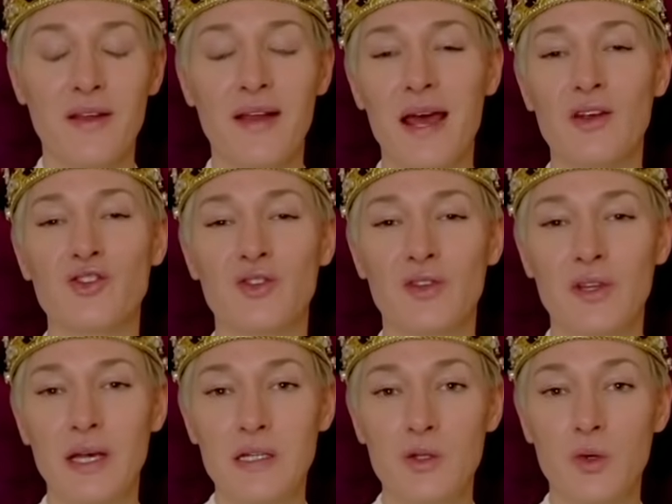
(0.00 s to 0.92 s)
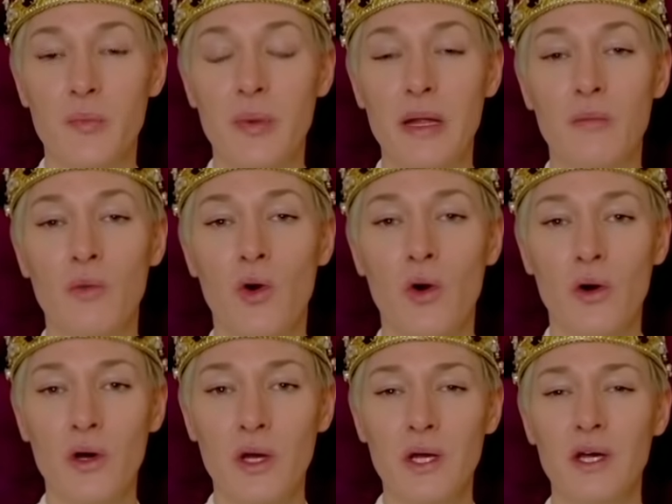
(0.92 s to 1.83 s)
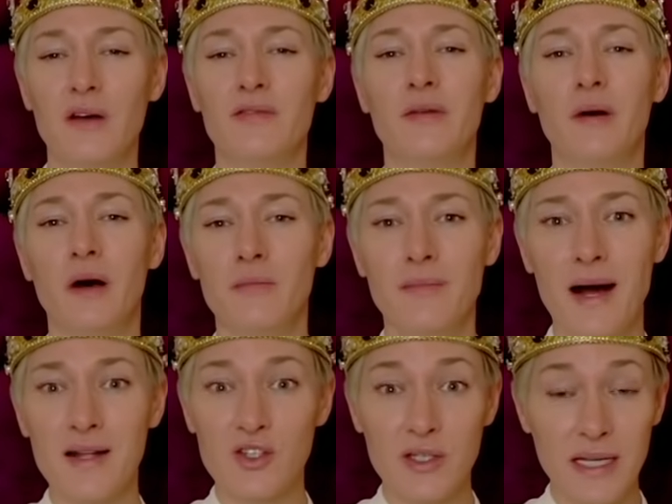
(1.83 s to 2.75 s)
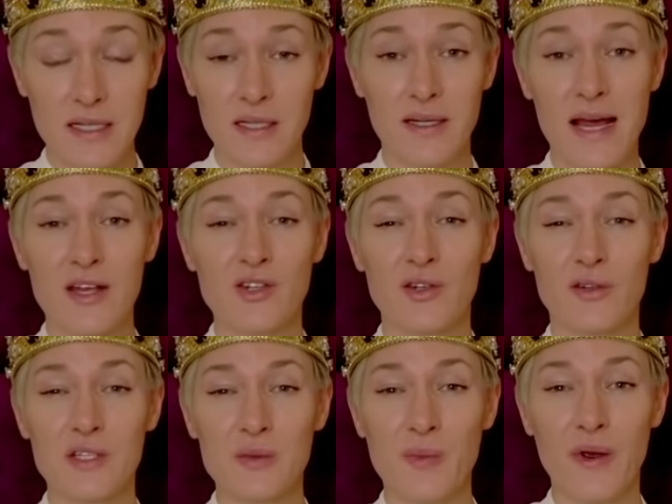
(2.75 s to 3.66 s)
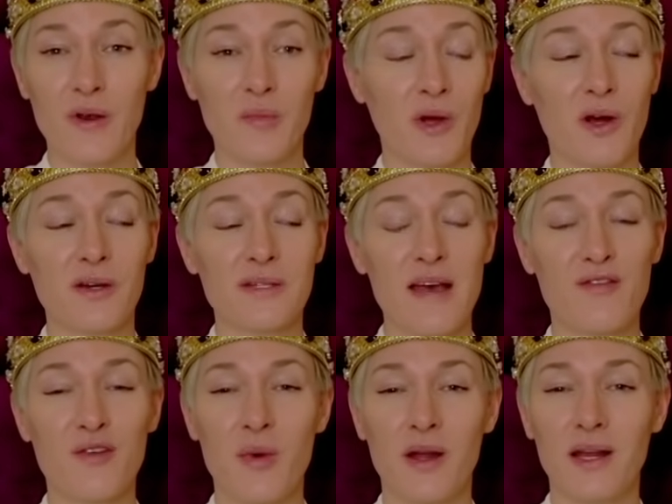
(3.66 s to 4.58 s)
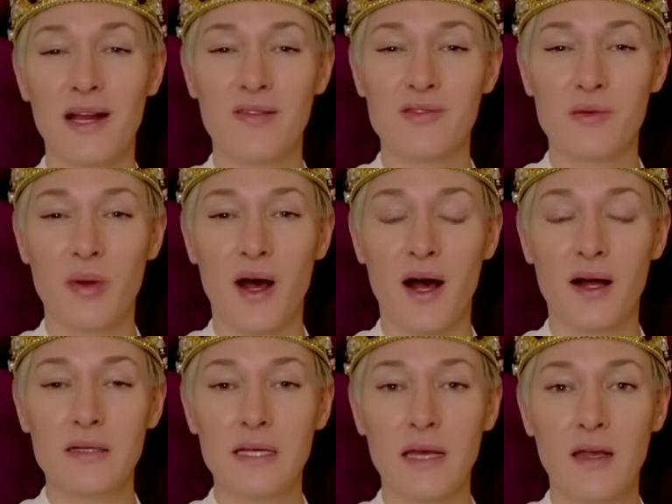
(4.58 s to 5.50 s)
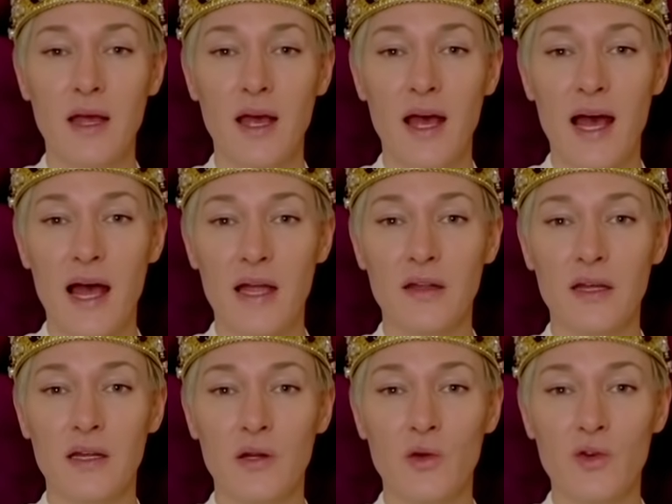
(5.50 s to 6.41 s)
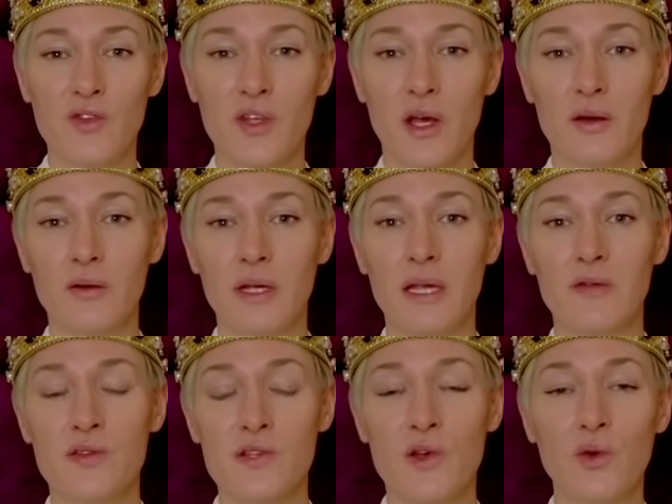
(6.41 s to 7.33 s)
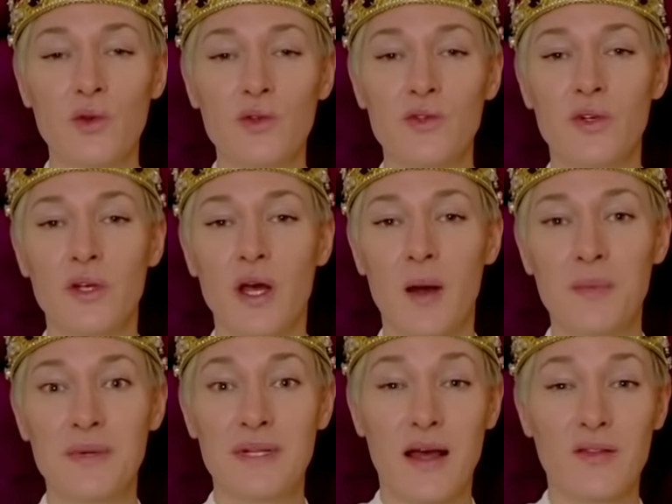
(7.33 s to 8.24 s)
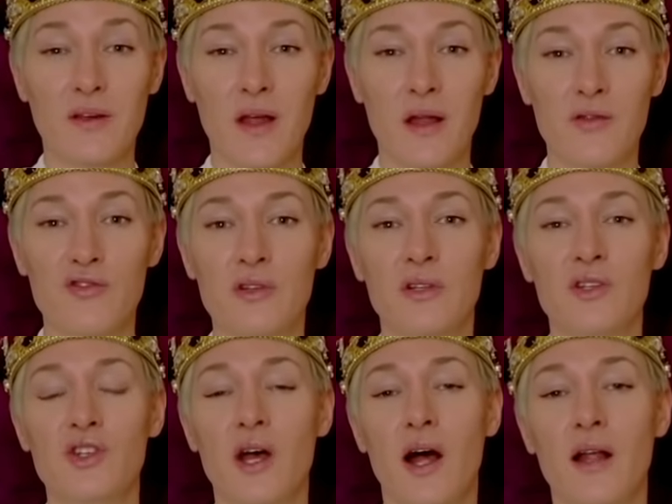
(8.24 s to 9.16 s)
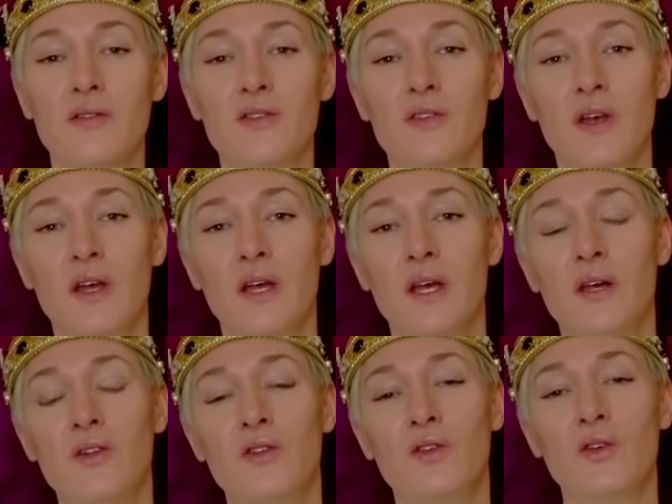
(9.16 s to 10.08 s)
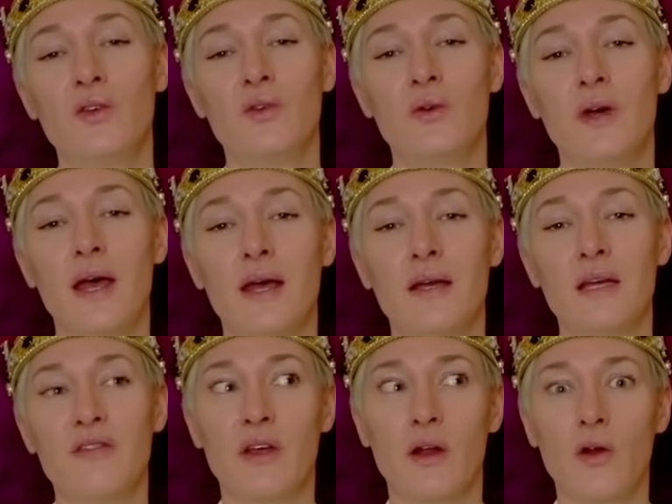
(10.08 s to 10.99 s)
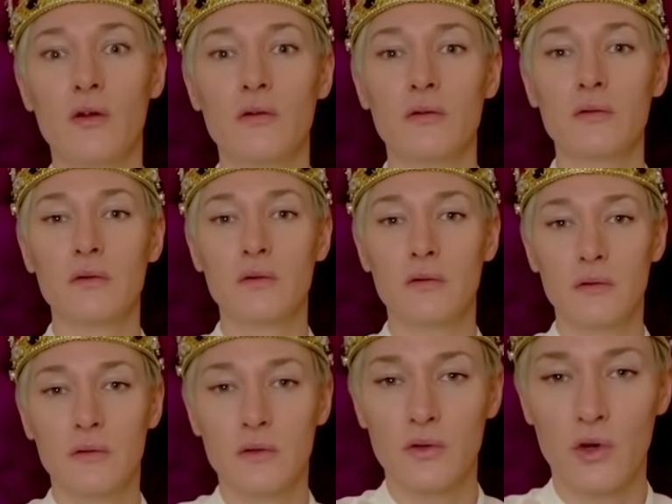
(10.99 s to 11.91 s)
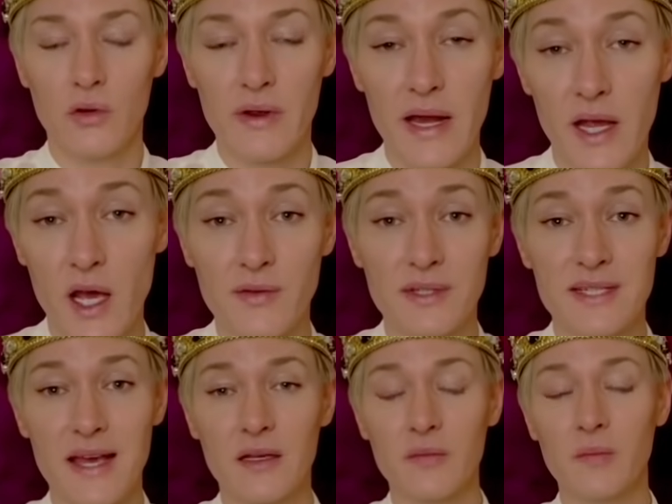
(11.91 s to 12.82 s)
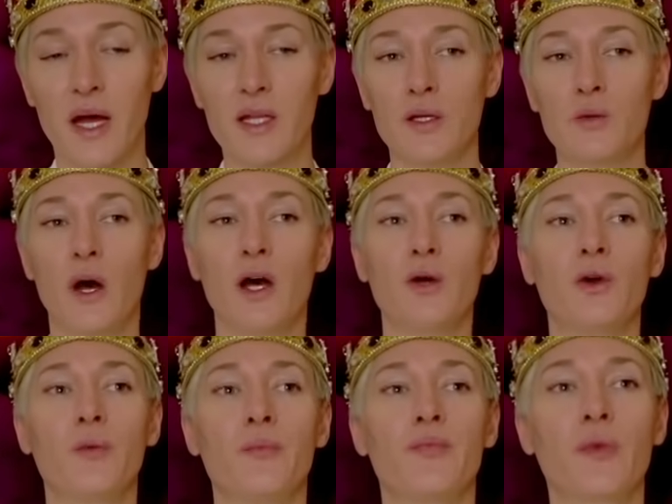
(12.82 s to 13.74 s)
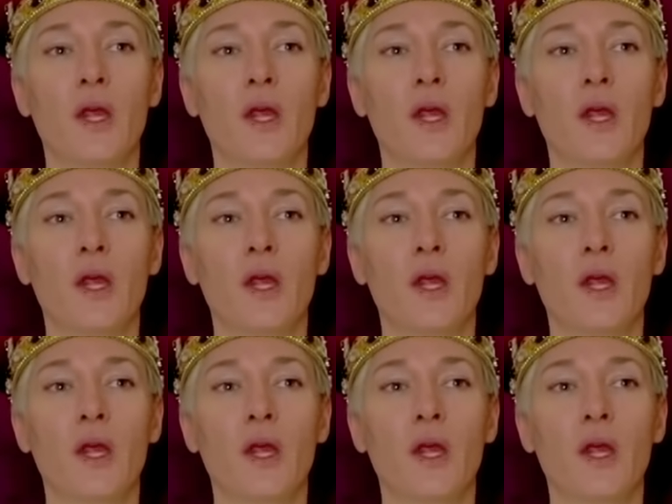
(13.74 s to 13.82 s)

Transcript: nation into a bit more of a much needed national spirit, because everybody loves a party, and it'll also give schools up and down the country the chance to, if they're not already overtaken by the woke,